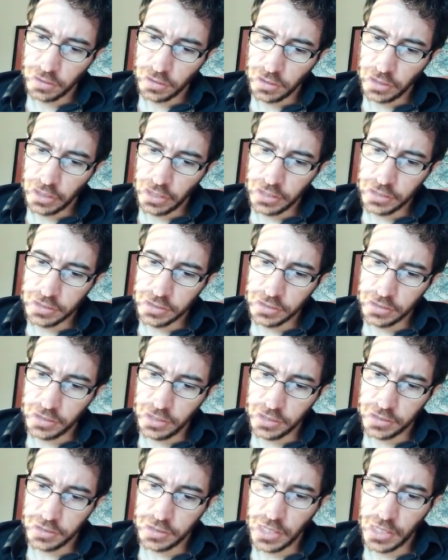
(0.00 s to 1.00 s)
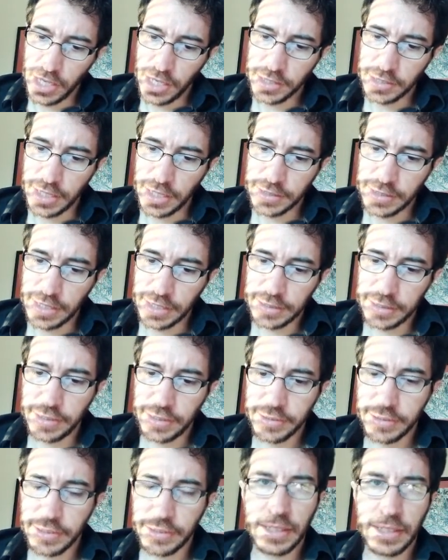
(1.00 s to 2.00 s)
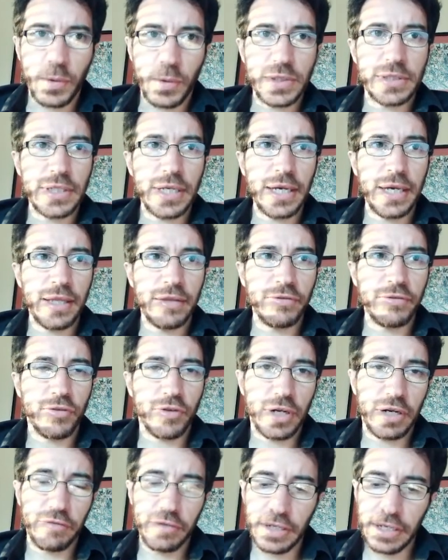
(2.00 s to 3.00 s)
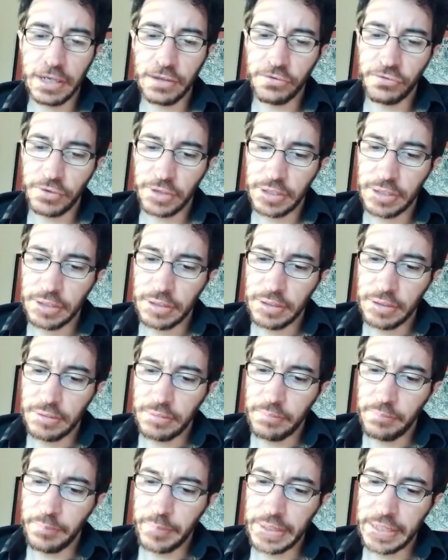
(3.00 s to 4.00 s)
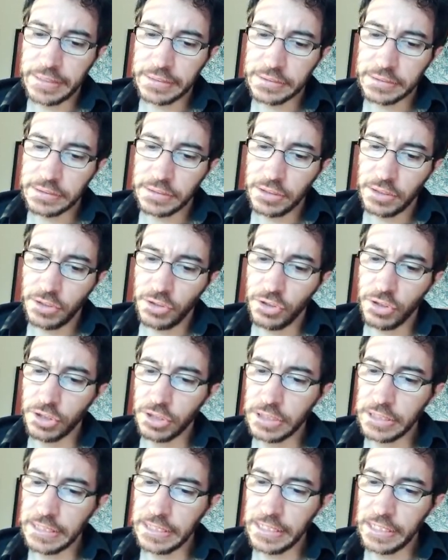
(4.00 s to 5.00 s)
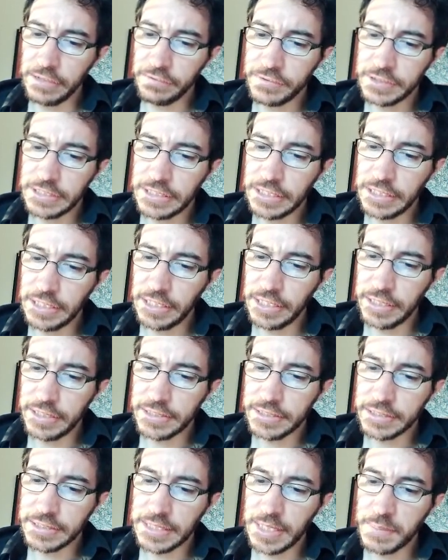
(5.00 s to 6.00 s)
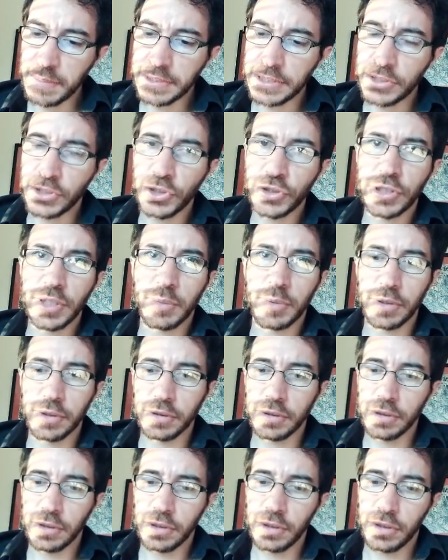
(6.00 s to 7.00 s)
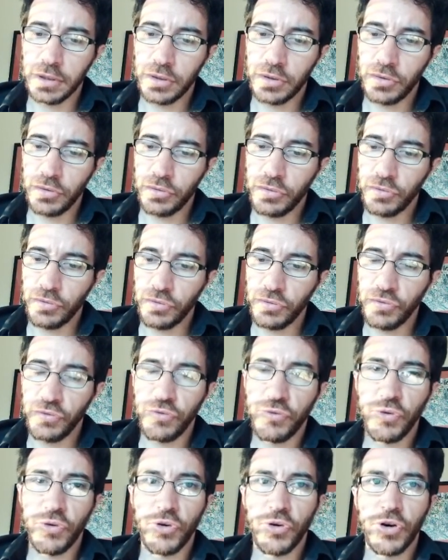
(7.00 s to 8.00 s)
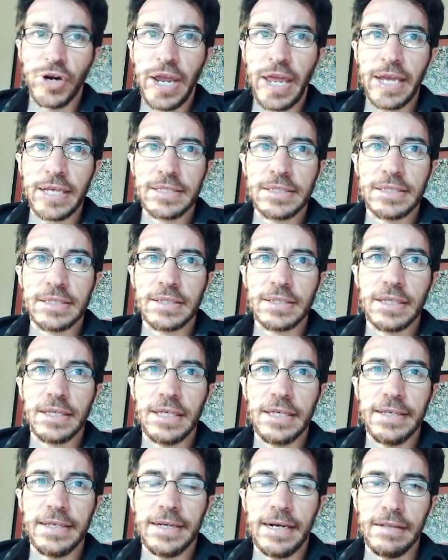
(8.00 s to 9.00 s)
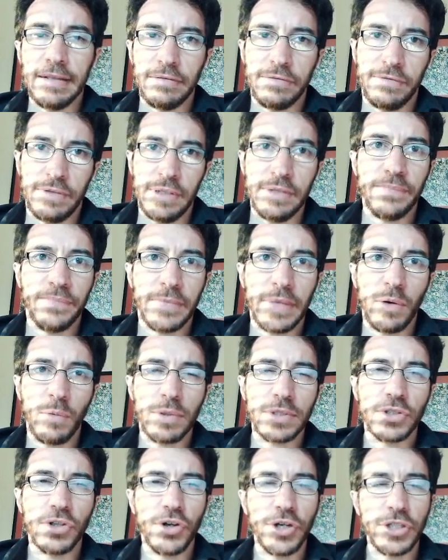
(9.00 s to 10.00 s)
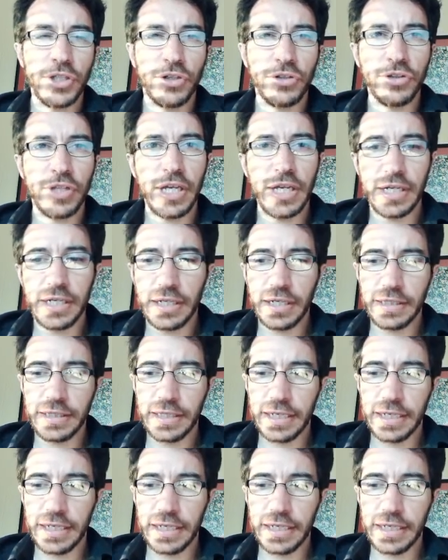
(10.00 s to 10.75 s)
it's exactly this thing that we said for every alpha, but only if t is substitutable for x in alpha. And what's going on there in that